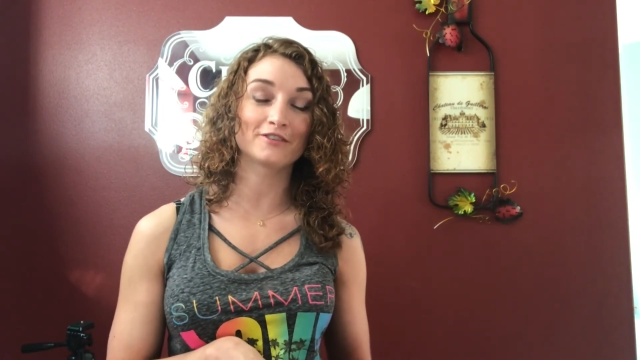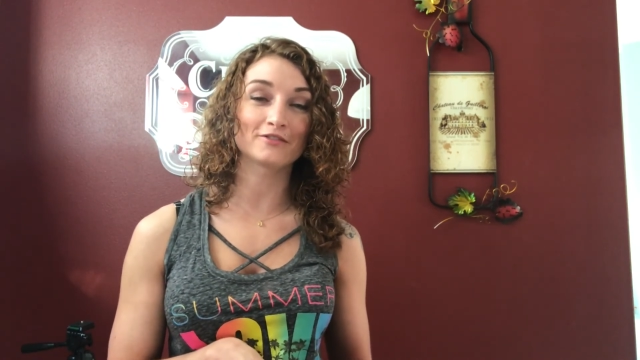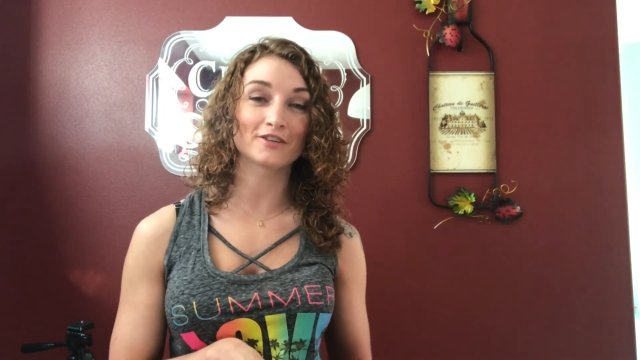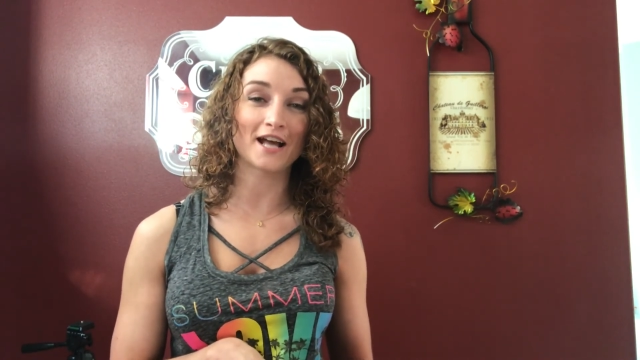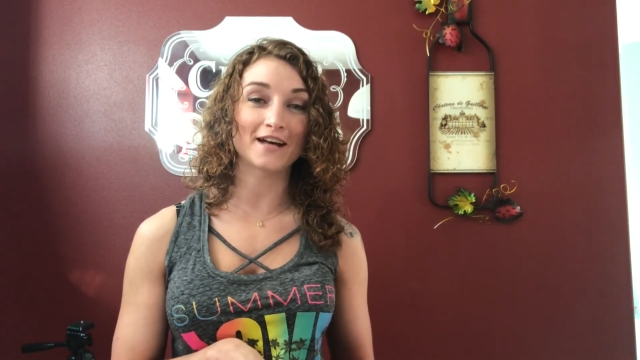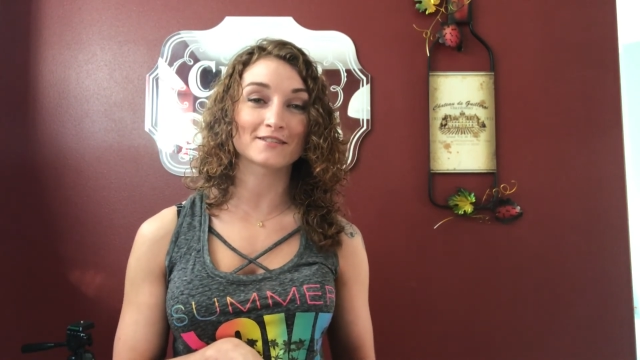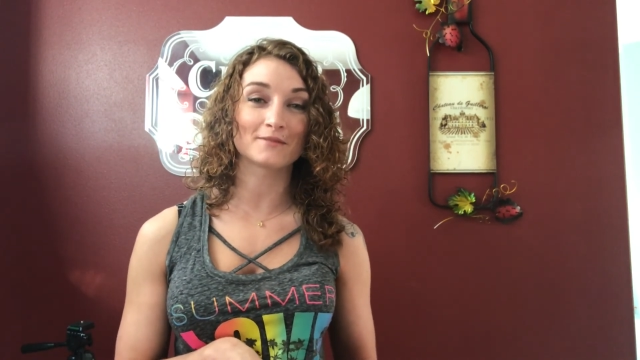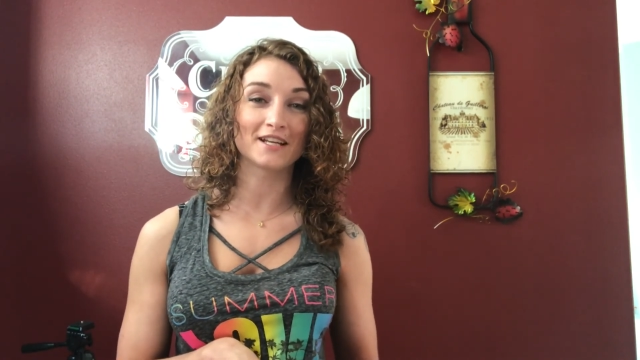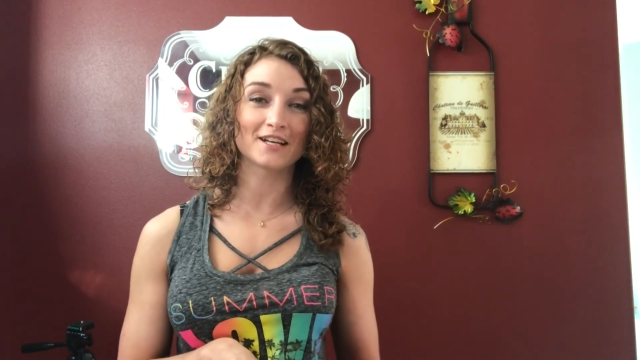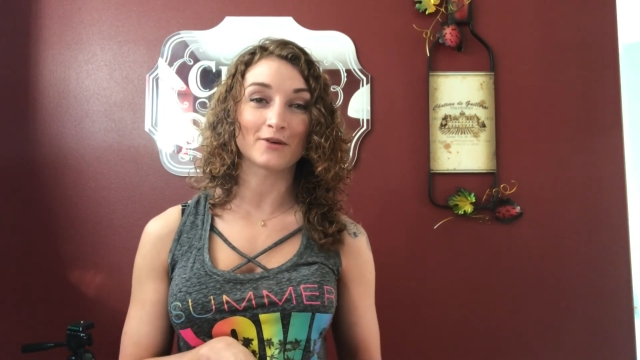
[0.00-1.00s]
Feel free to ask
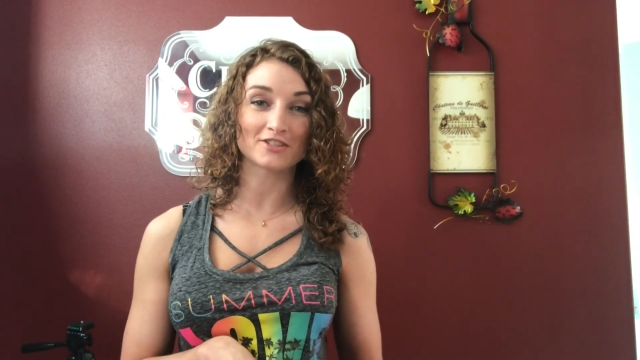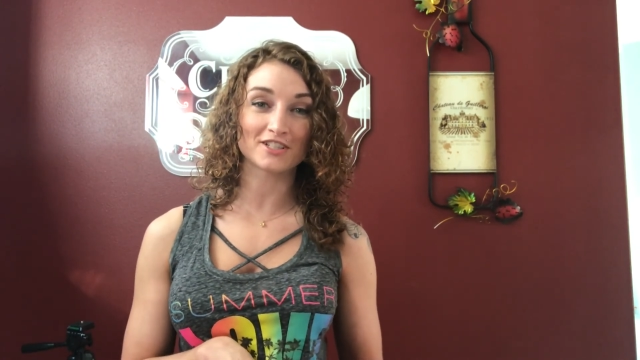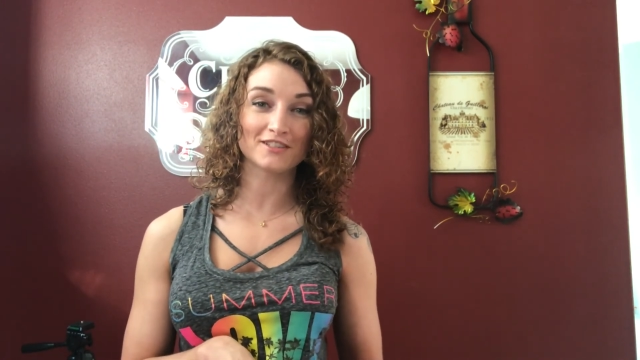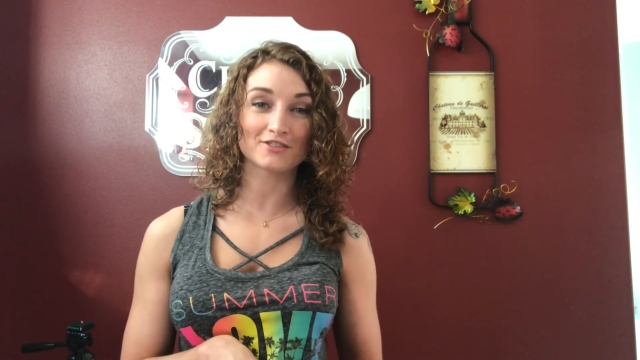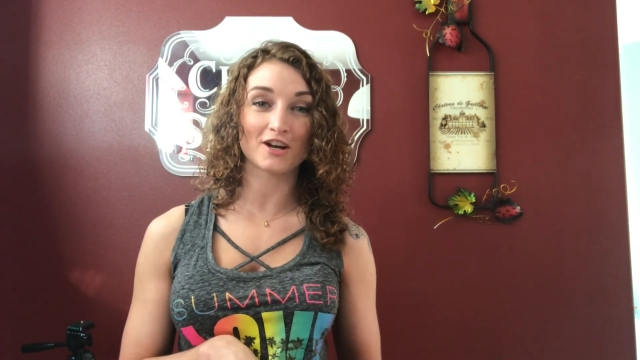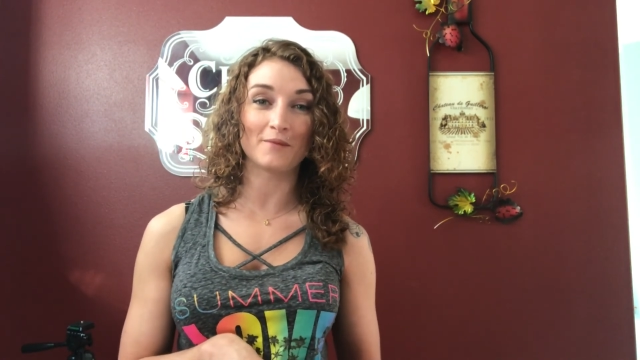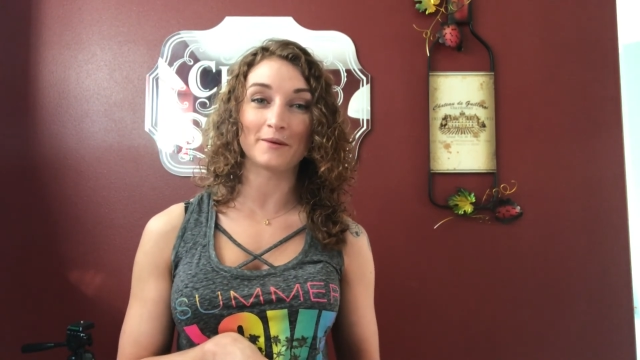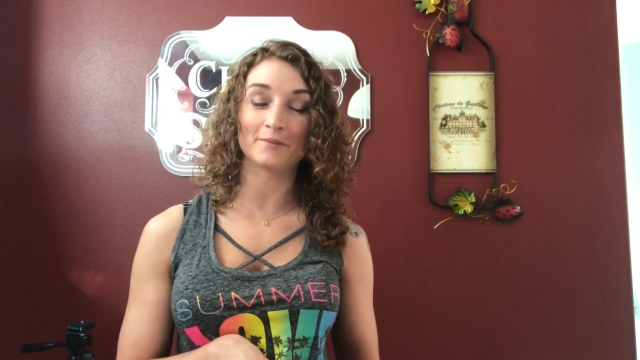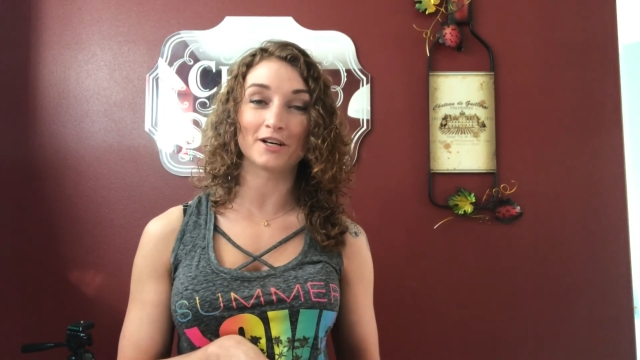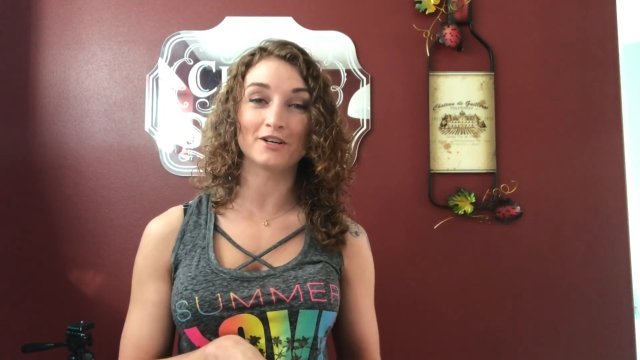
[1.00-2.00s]
me any questions or
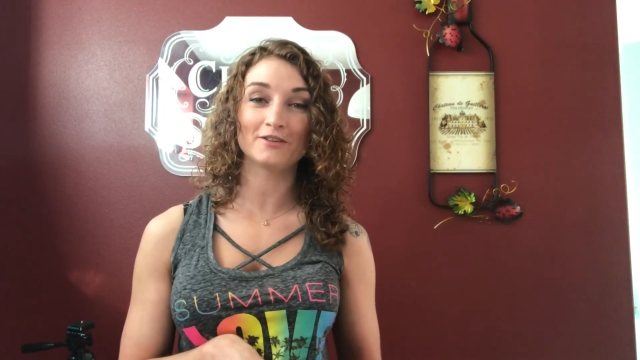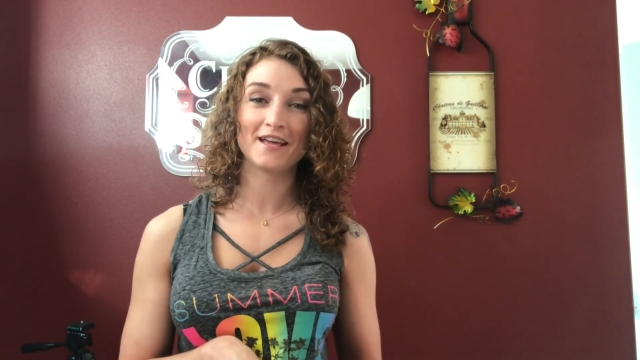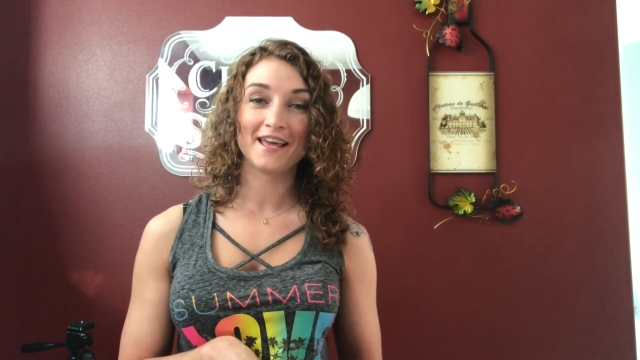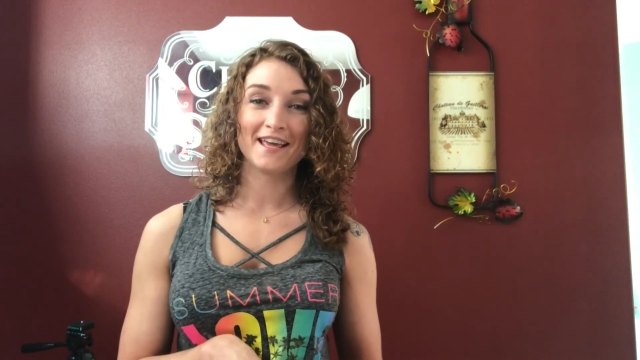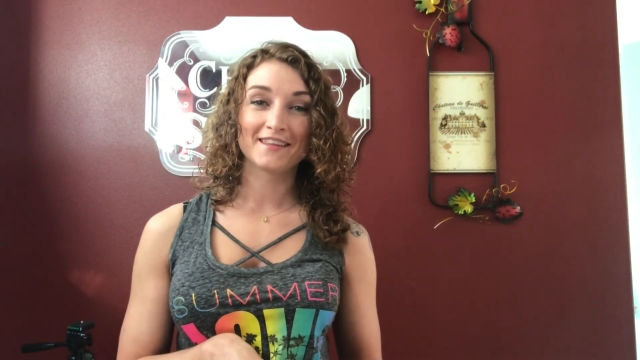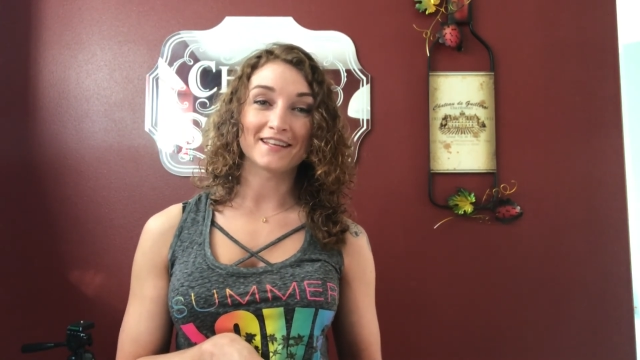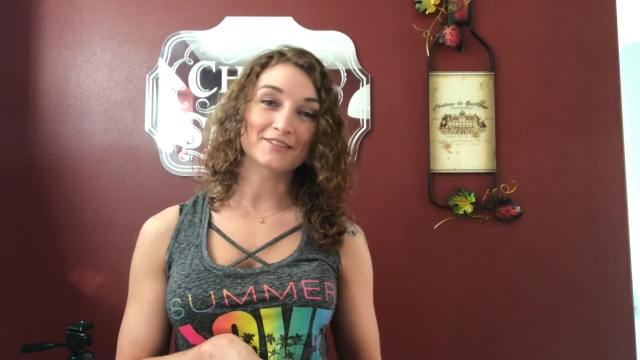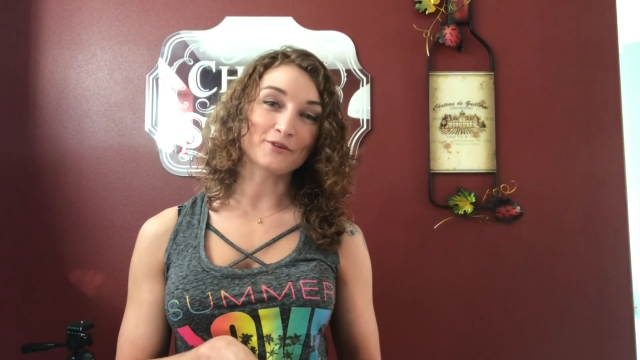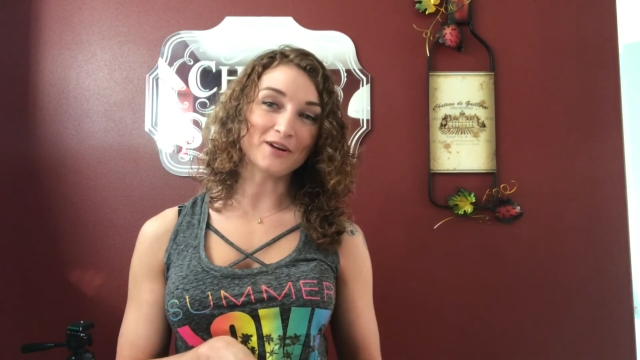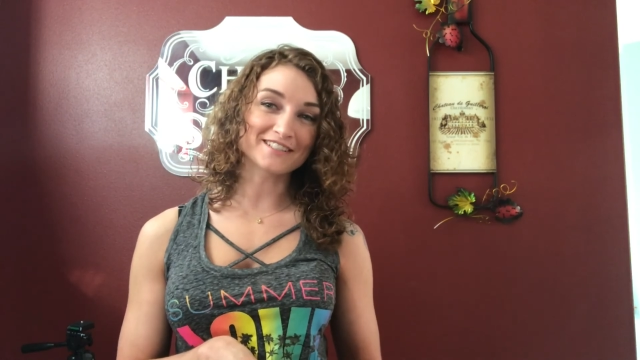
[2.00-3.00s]
comment below.
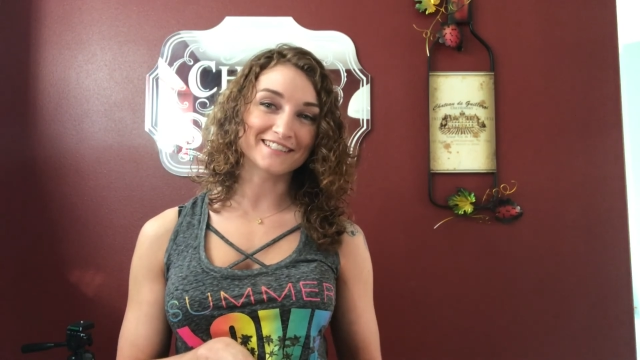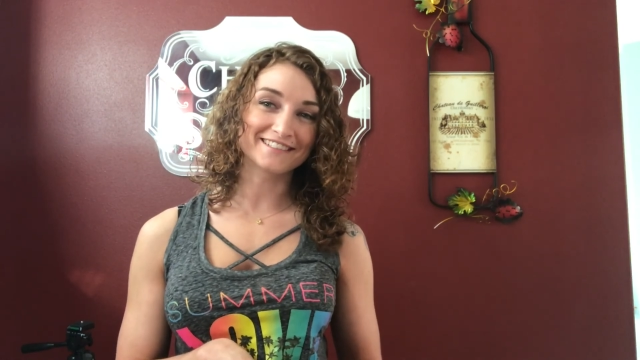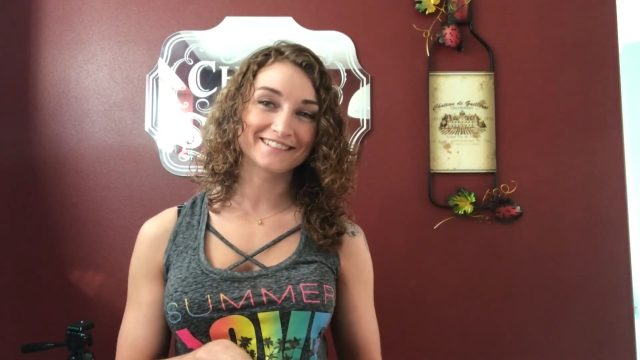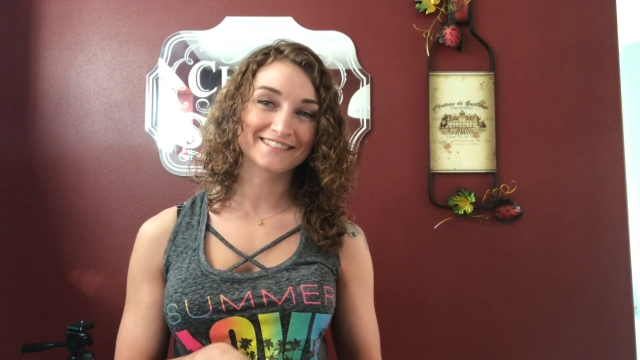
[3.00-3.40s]
Thanks for watching.